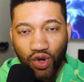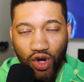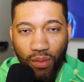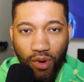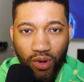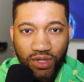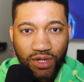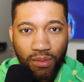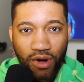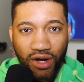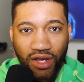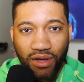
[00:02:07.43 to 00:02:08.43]
You can borrow some
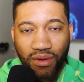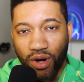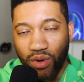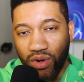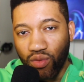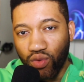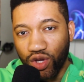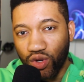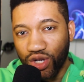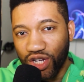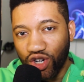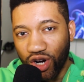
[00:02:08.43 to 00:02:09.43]
money, but we
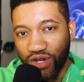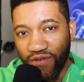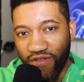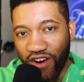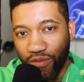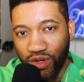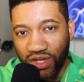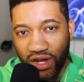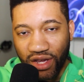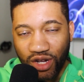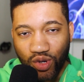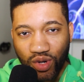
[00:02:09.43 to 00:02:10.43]
usually charge you
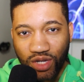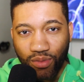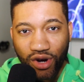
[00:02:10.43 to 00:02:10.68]
5% interest,